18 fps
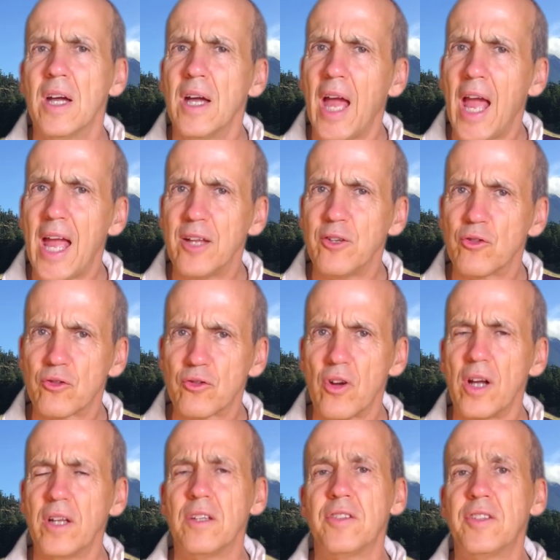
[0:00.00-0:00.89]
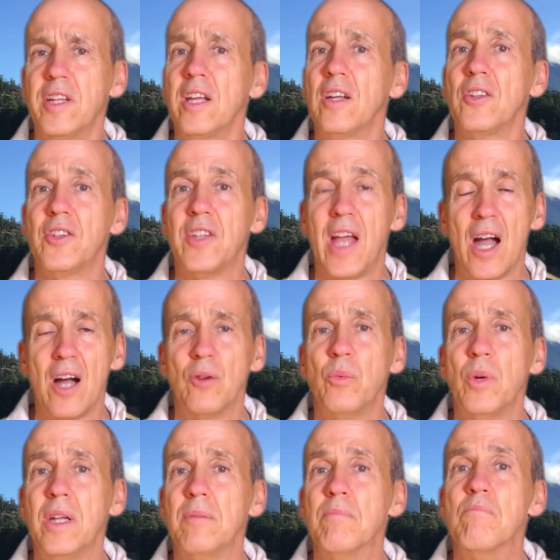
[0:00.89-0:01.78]
And you're trying to sail
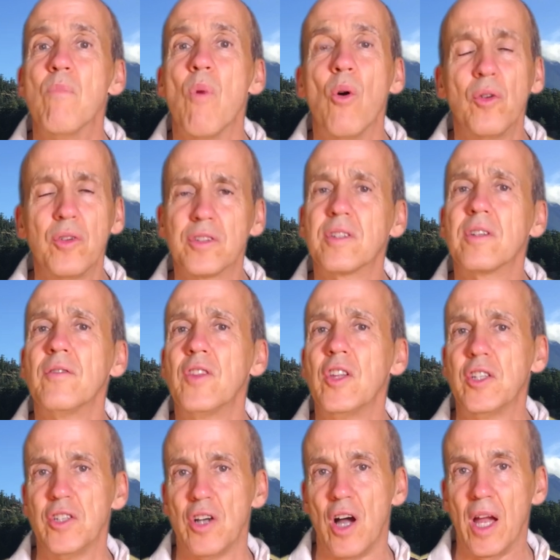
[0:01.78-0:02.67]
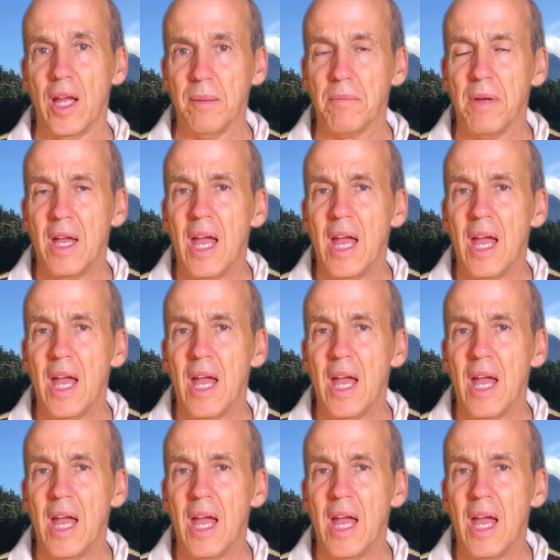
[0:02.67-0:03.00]
downwind most of the time.